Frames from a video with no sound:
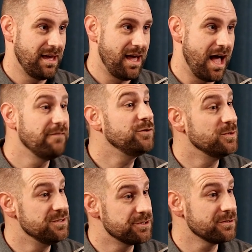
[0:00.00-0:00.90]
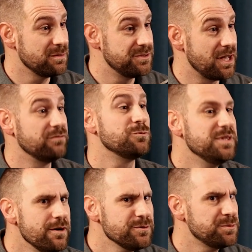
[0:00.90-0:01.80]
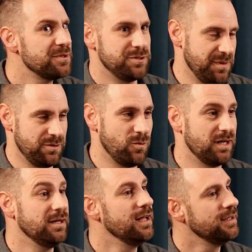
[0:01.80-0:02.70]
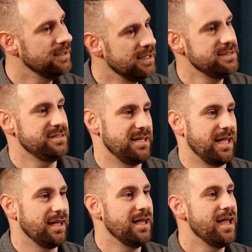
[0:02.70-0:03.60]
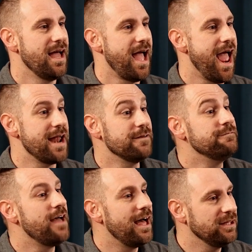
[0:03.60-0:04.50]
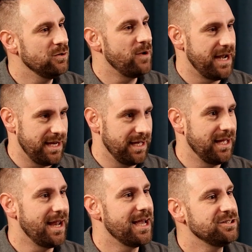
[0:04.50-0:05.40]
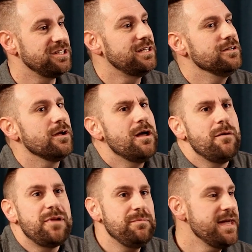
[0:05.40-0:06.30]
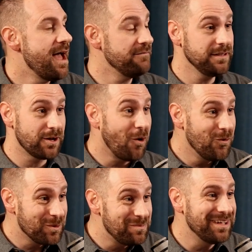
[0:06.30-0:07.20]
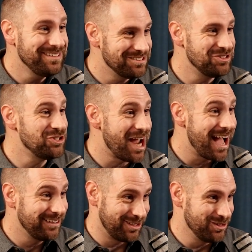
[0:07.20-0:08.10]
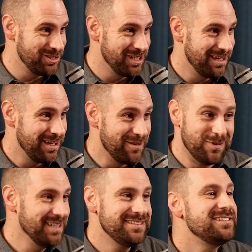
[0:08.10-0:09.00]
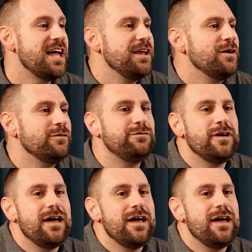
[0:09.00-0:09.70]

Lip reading: have to insert themselves when they were supposed to be the one listening and evaluating and actually hearing, maybe having their own opinions challenged? But instead of,